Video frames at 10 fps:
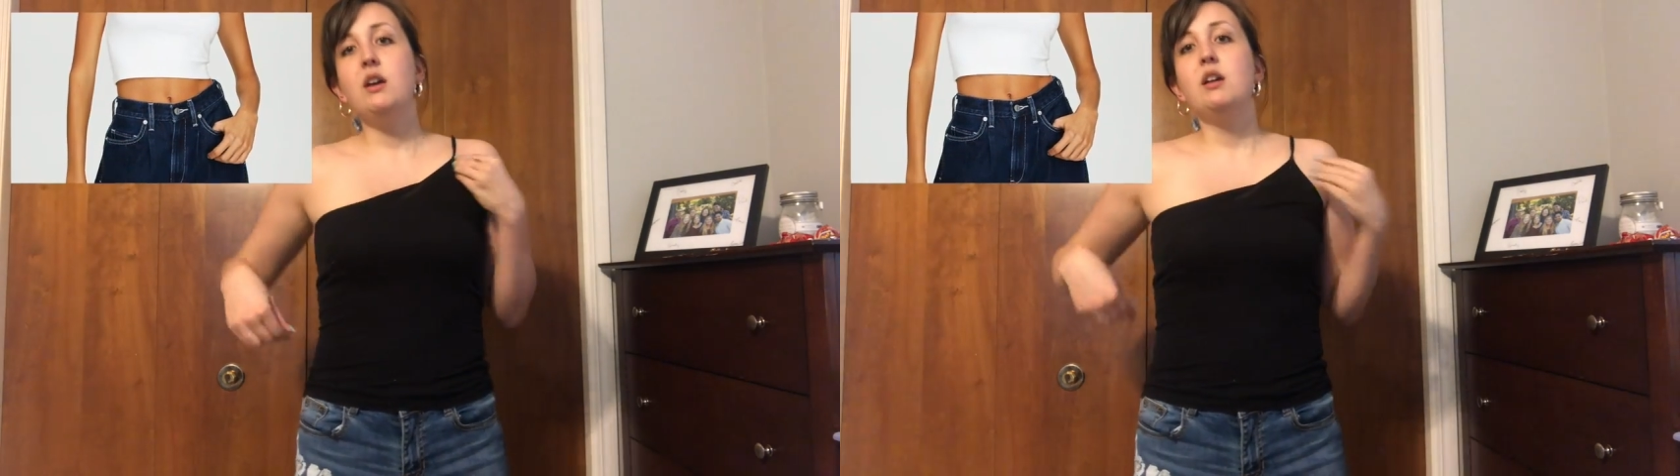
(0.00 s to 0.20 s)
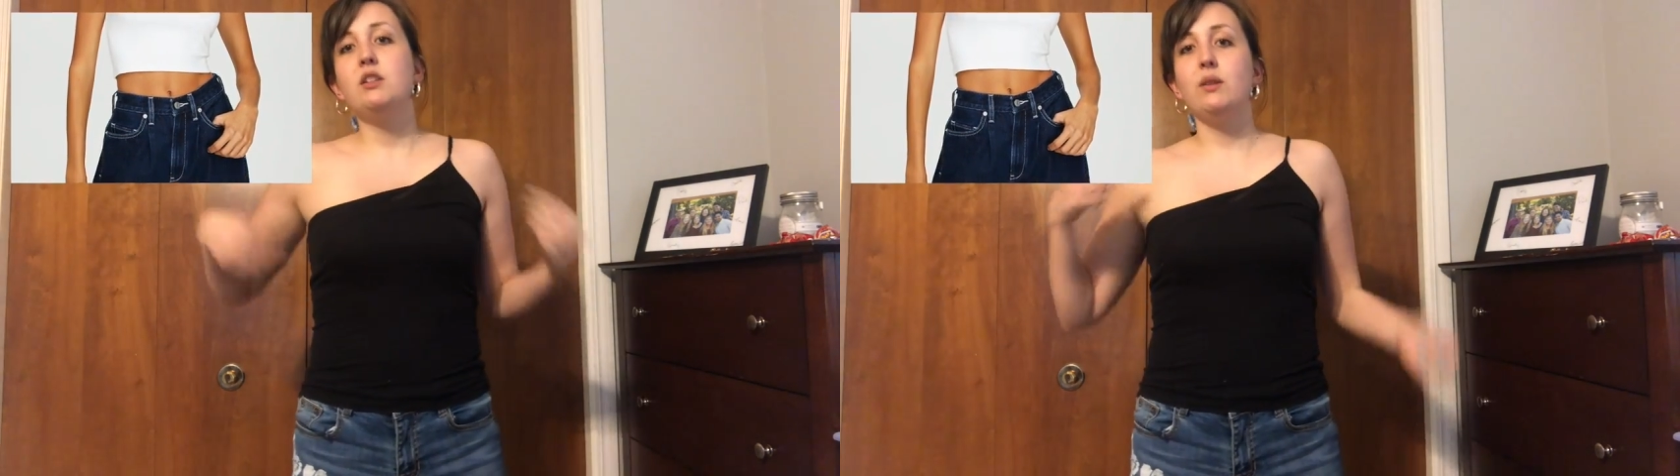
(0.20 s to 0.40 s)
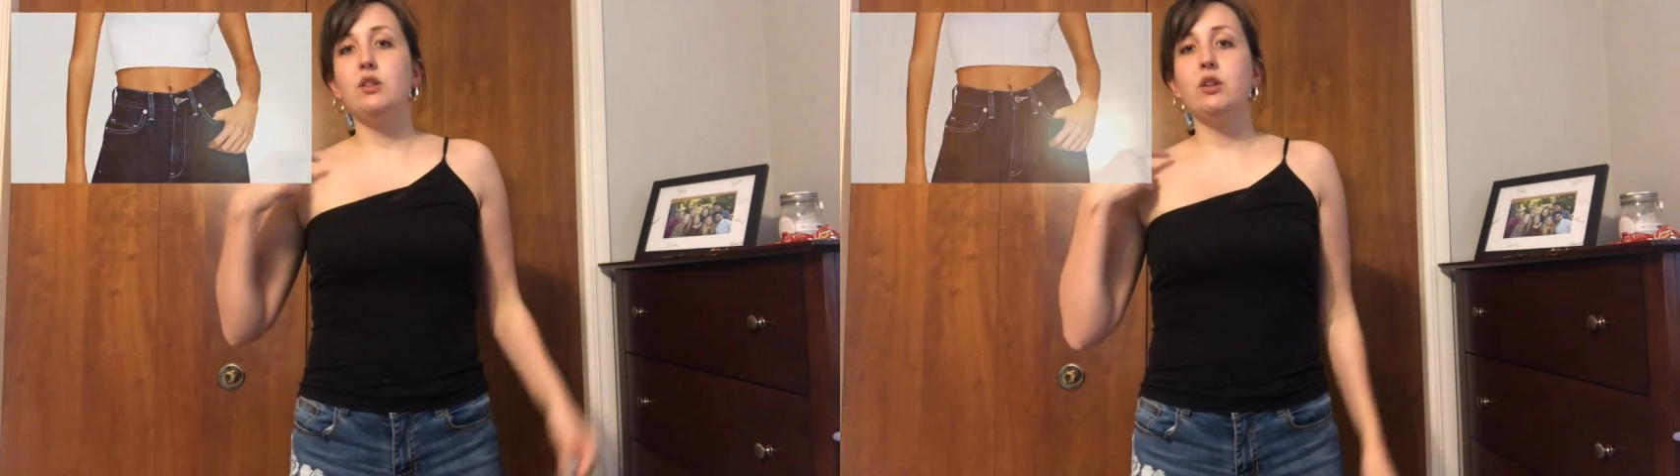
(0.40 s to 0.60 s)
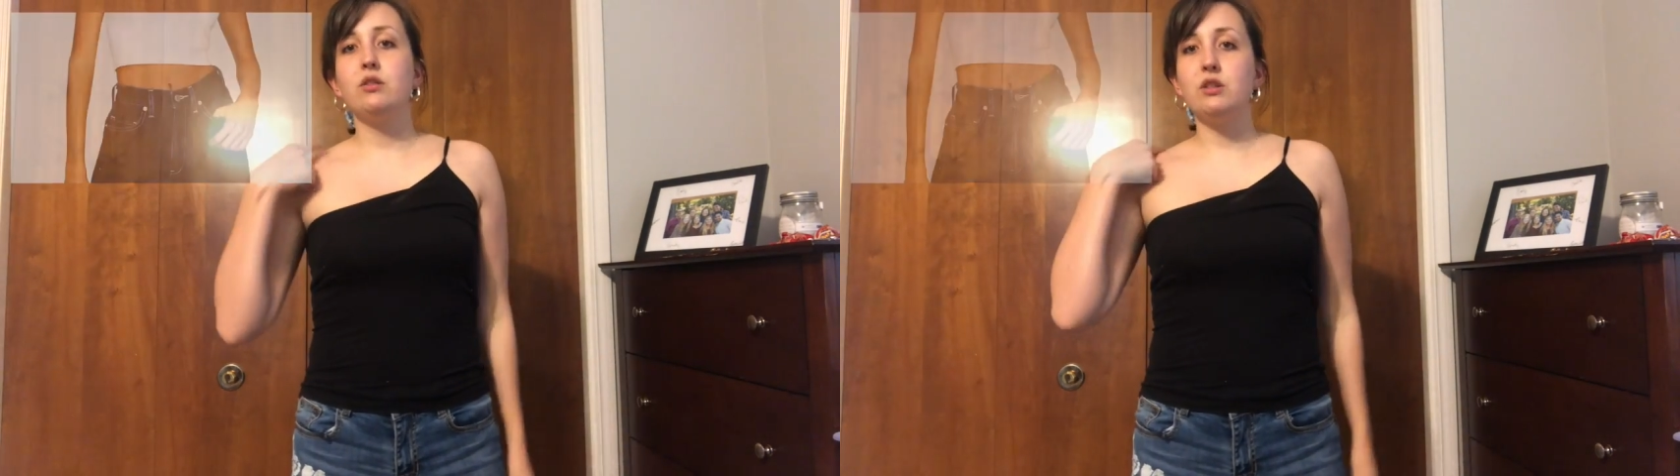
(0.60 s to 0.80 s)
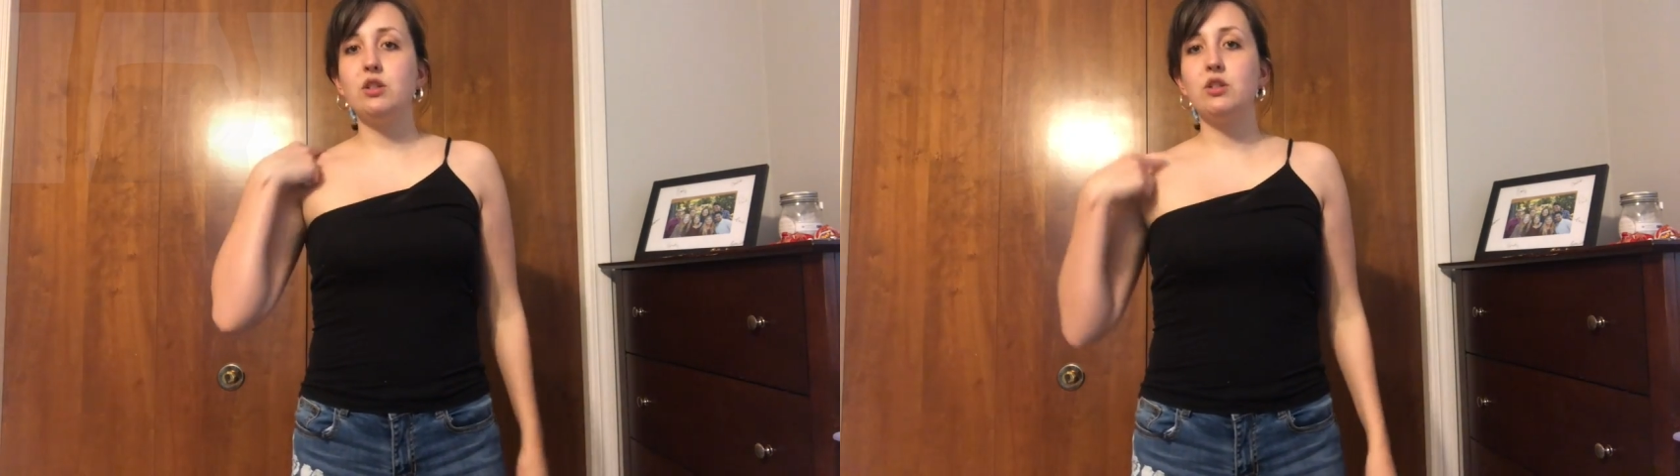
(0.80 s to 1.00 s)
So I
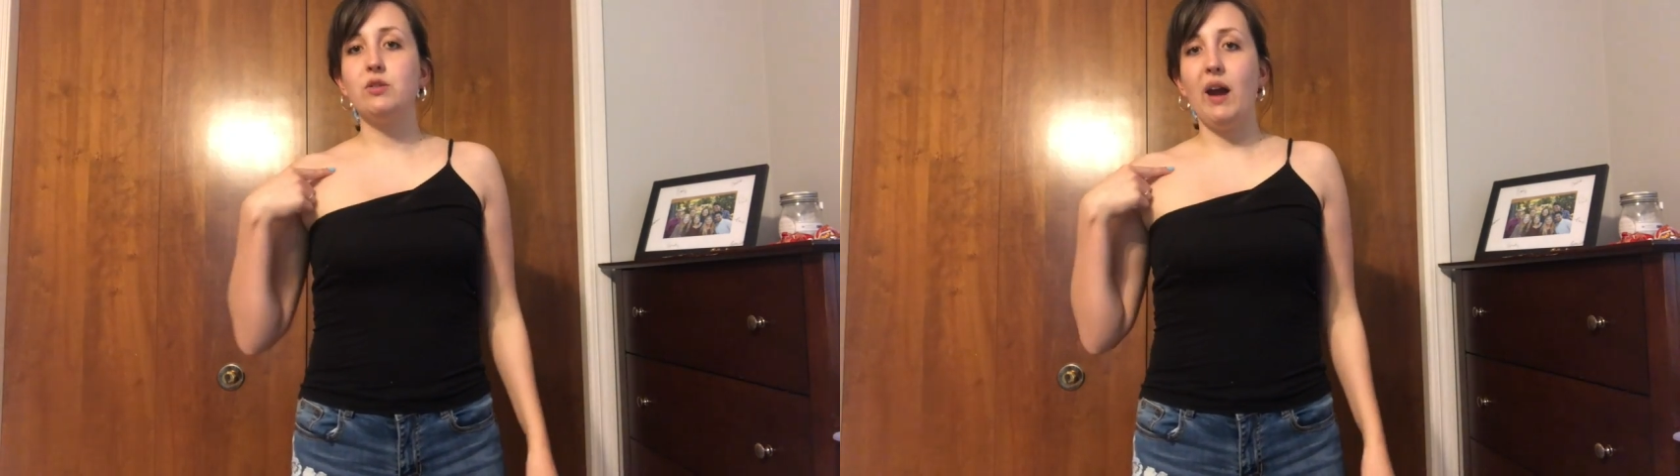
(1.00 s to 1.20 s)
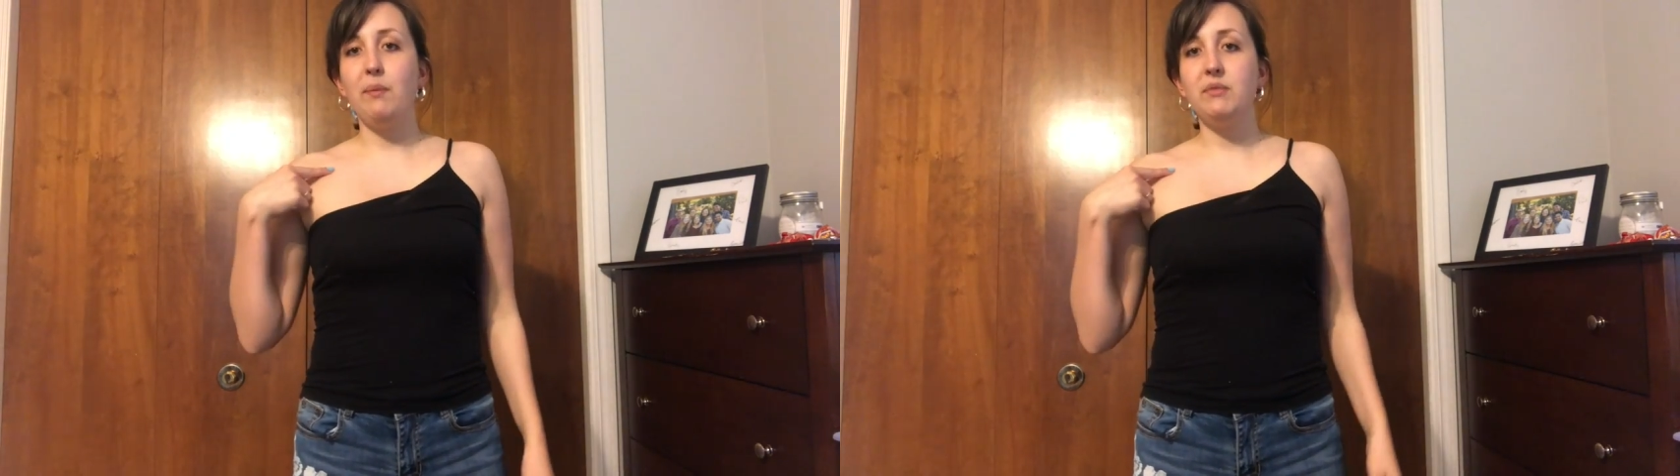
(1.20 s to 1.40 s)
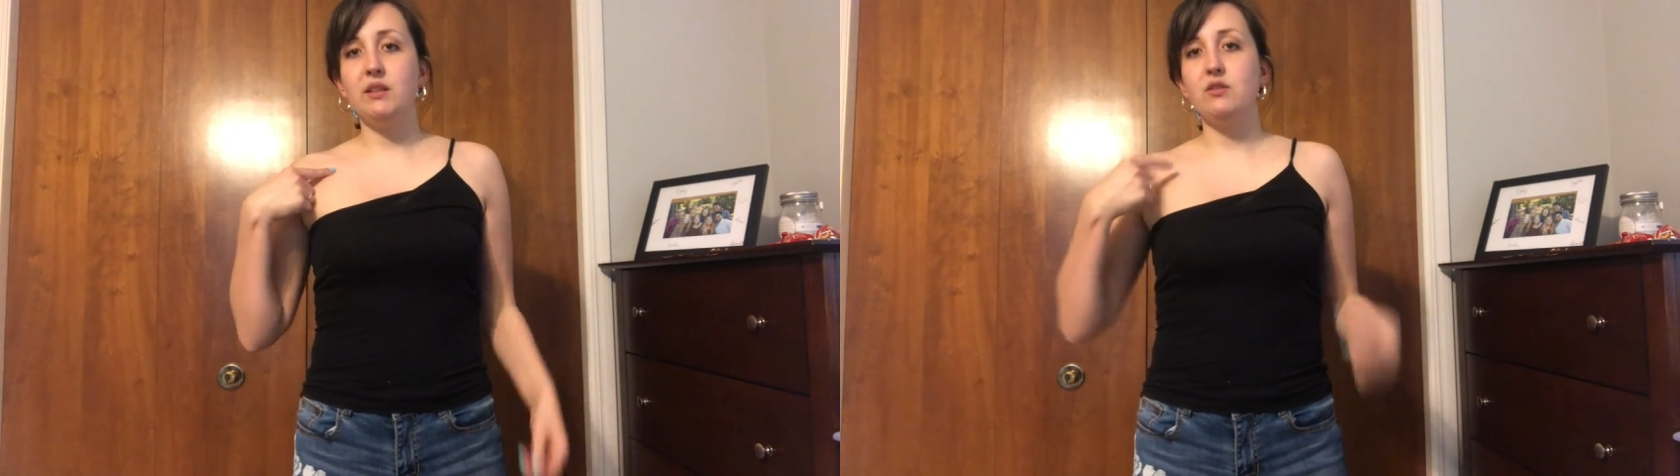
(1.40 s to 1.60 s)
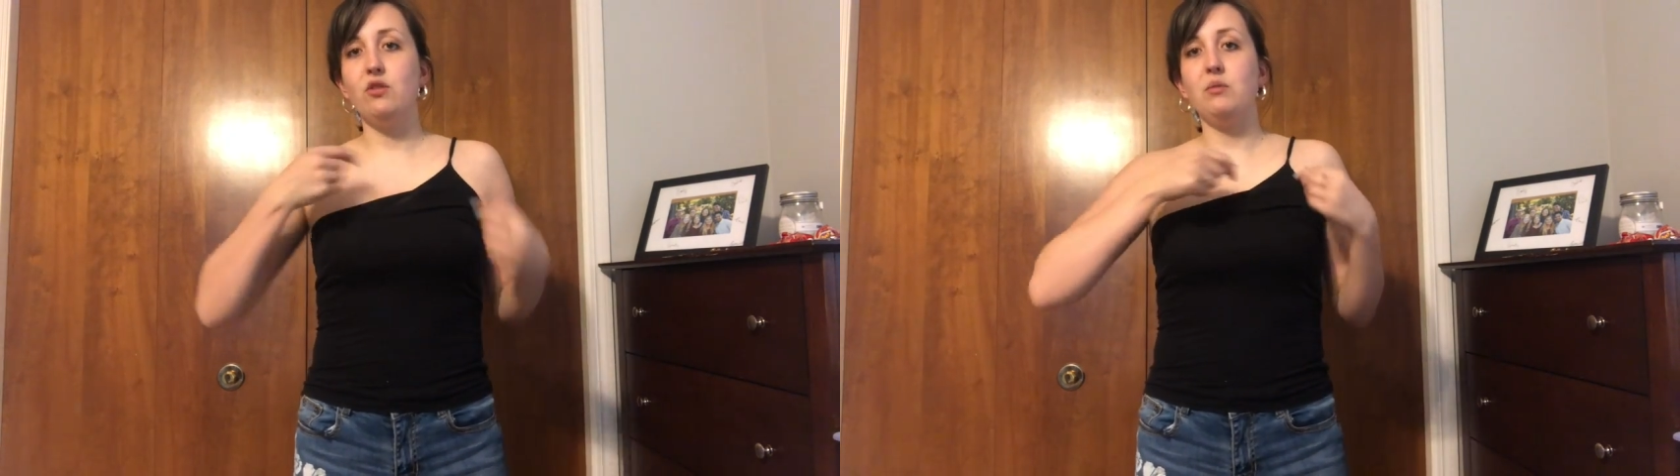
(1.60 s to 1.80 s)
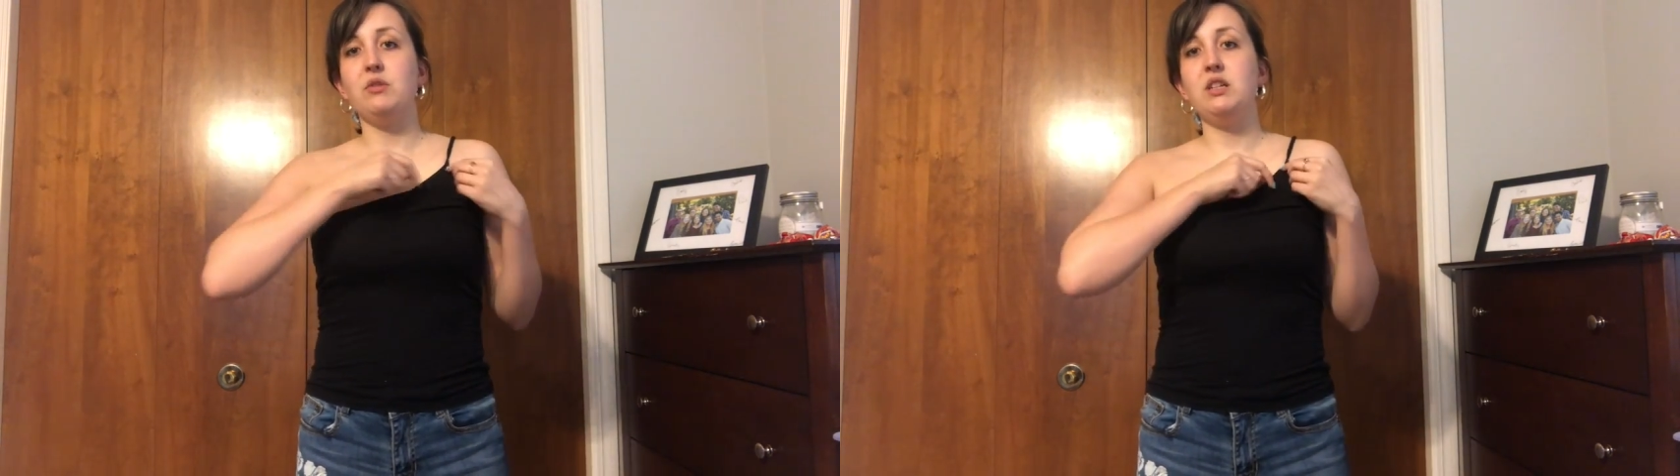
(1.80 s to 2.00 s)
took the strap that's
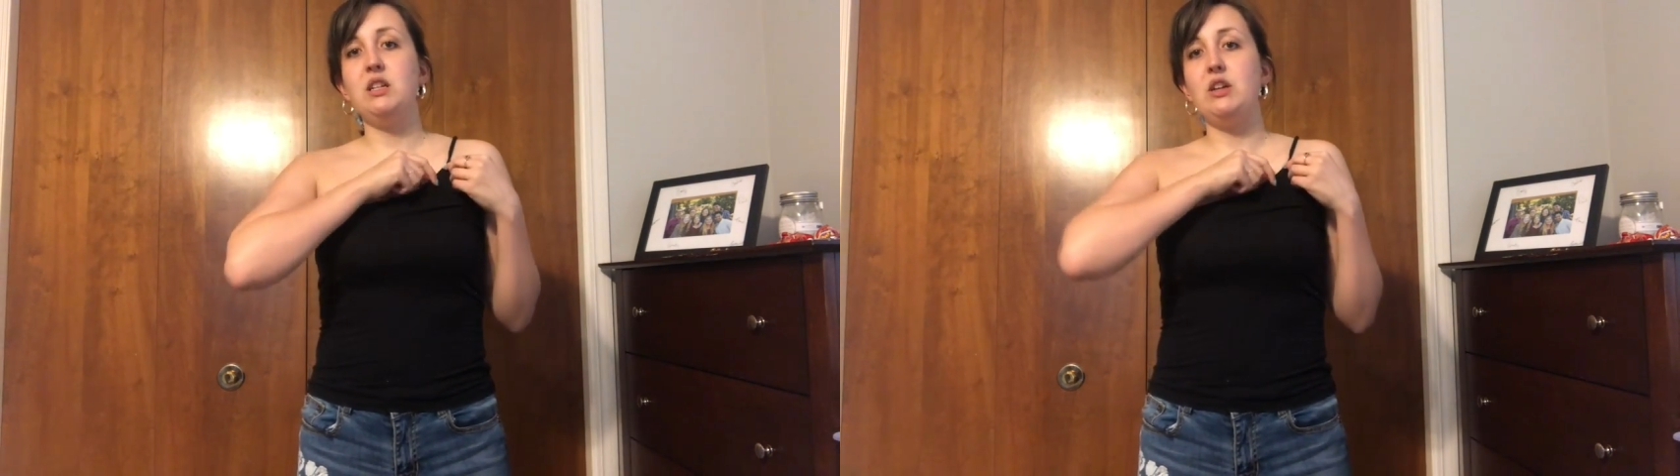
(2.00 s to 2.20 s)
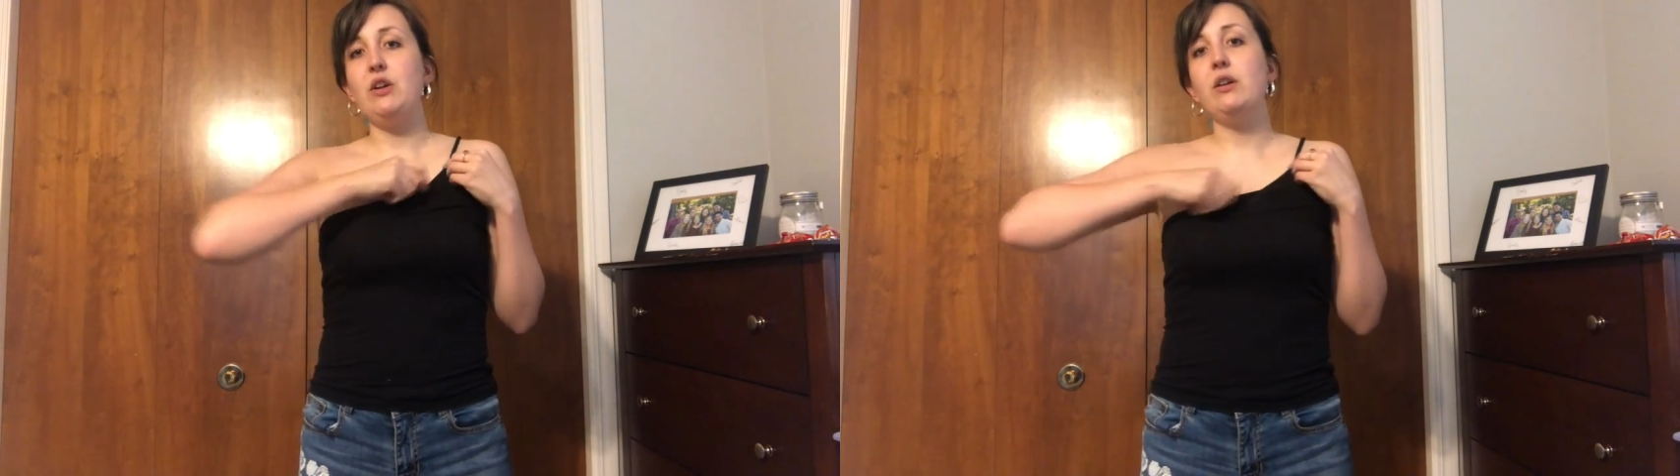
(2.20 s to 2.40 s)
normally here